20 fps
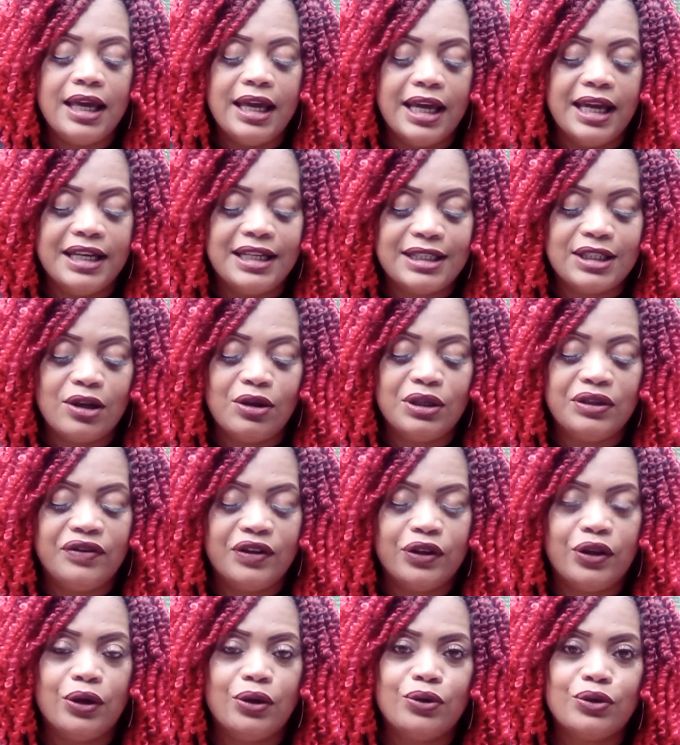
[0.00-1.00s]
And it's only for
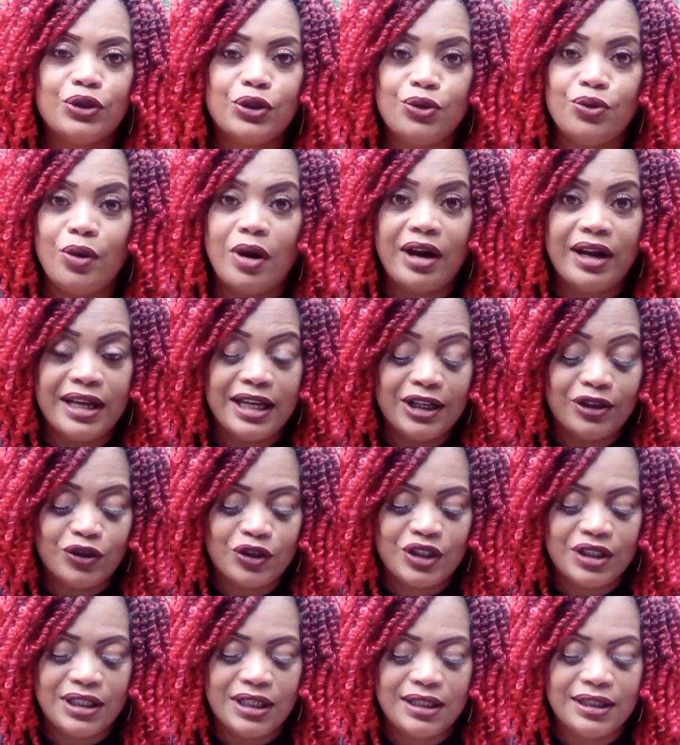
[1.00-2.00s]
those who are
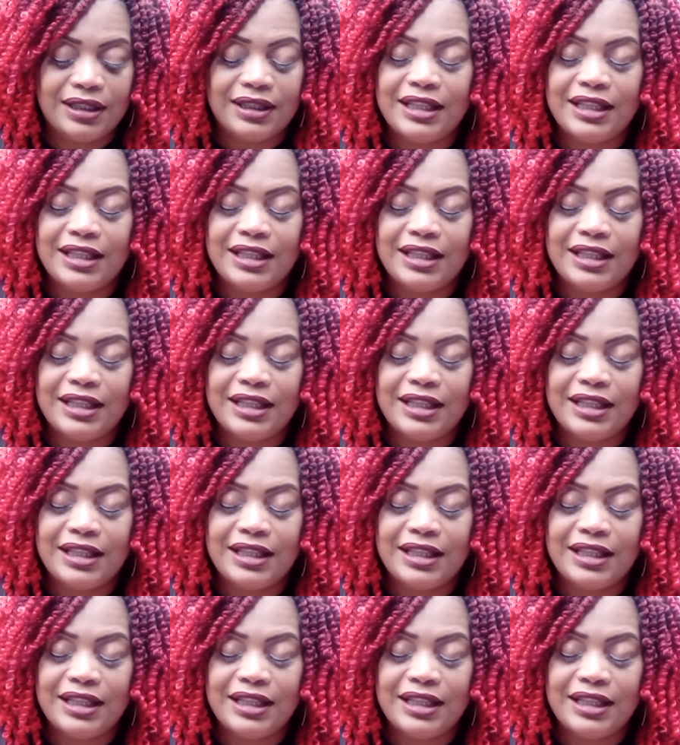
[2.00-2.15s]
interested.